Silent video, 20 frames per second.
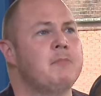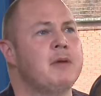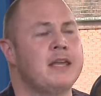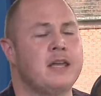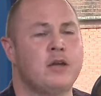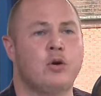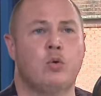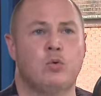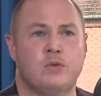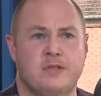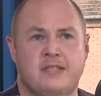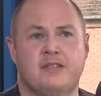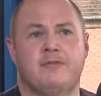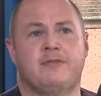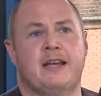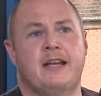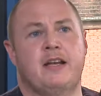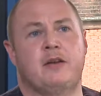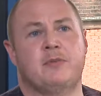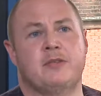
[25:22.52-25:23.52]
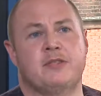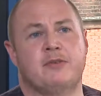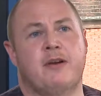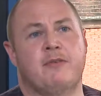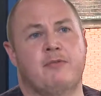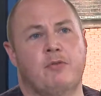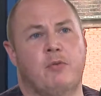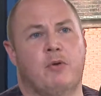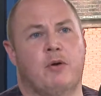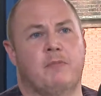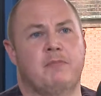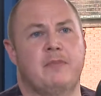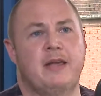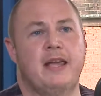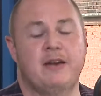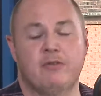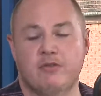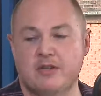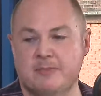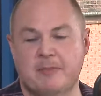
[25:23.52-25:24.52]
courses available to everyone,
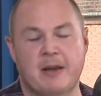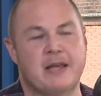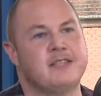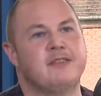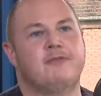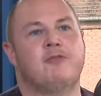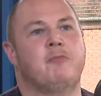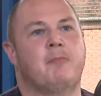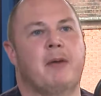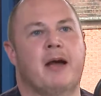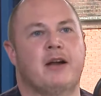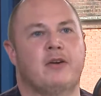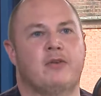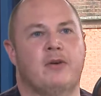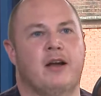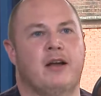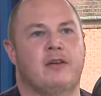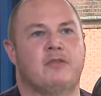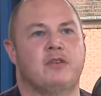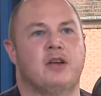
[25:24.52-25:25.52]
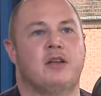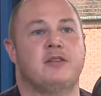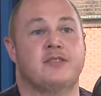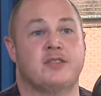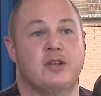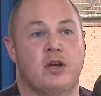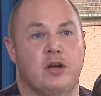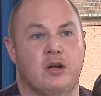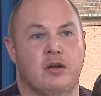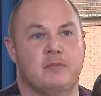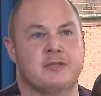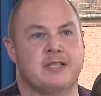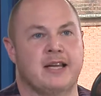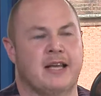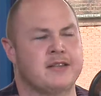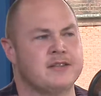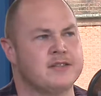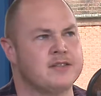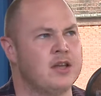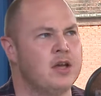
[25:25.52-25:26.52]
irrespective of background and
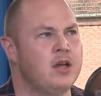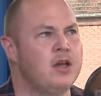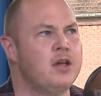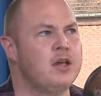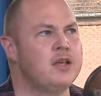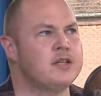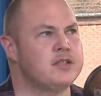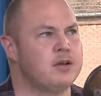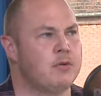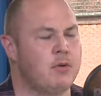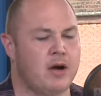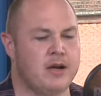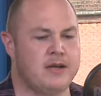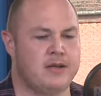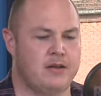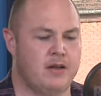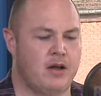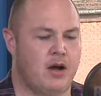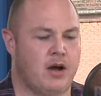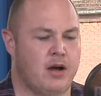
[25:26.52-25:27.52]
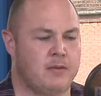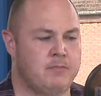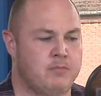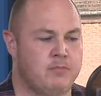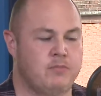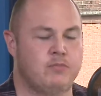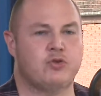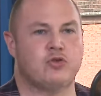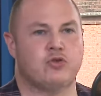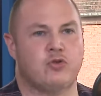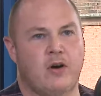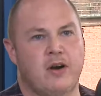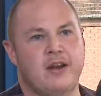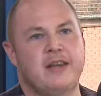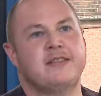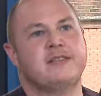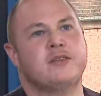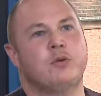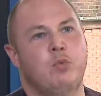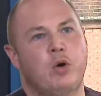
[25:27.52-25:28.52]
circumstance. So I'm trying
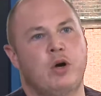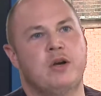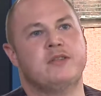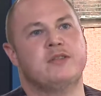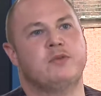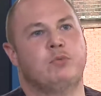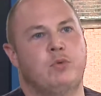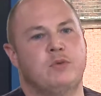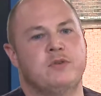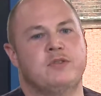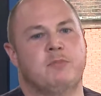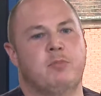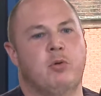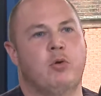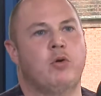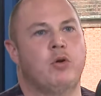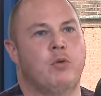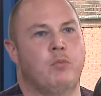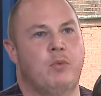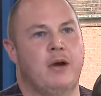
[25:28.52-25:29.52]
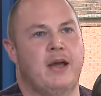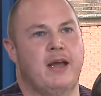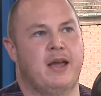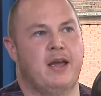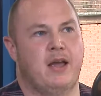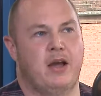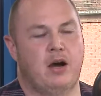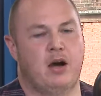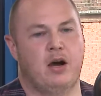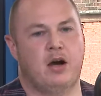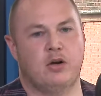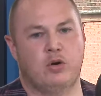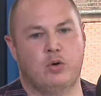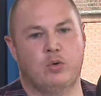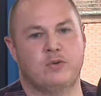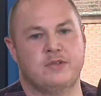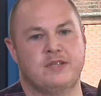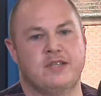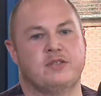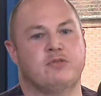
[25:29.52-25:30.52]
to work towards a point where our
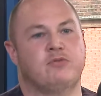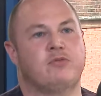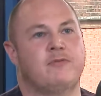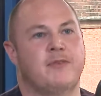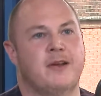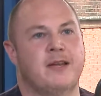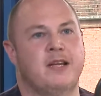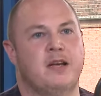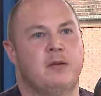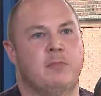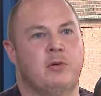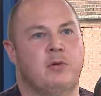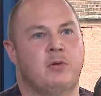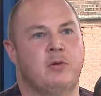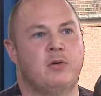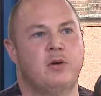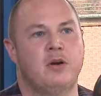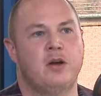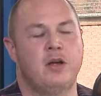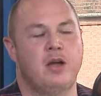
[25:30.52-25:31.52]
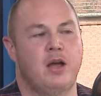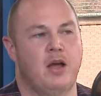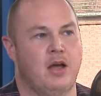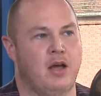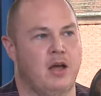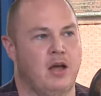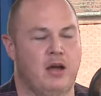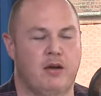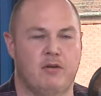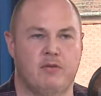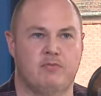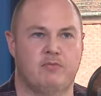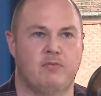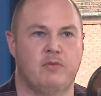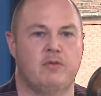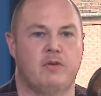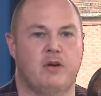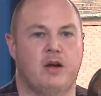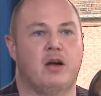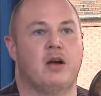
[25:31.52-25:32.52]
courses are available,
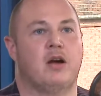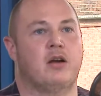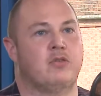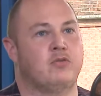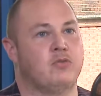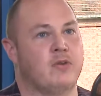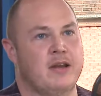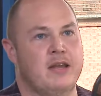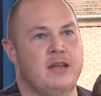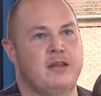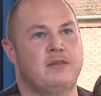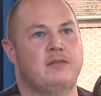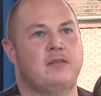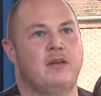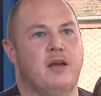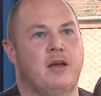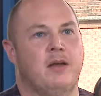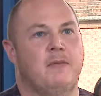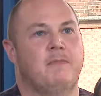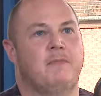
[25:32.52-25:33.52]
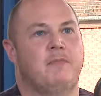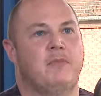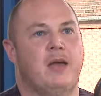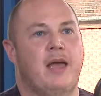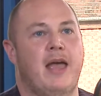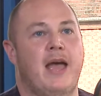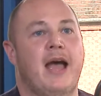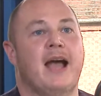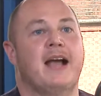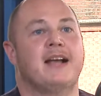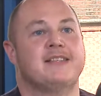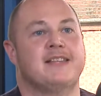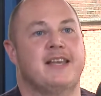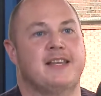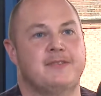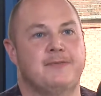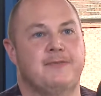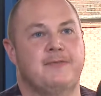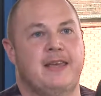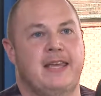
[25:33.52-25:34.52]
a great access
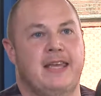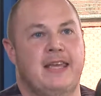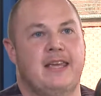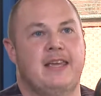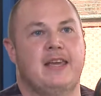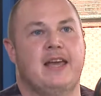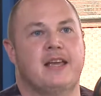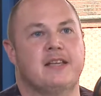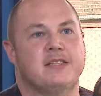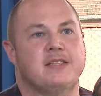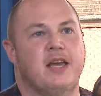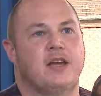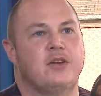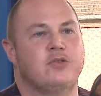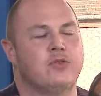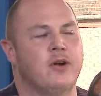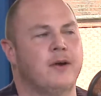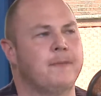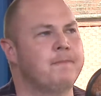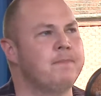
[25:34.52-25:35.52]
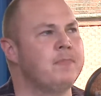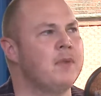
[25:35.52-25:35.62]
fee, etc.,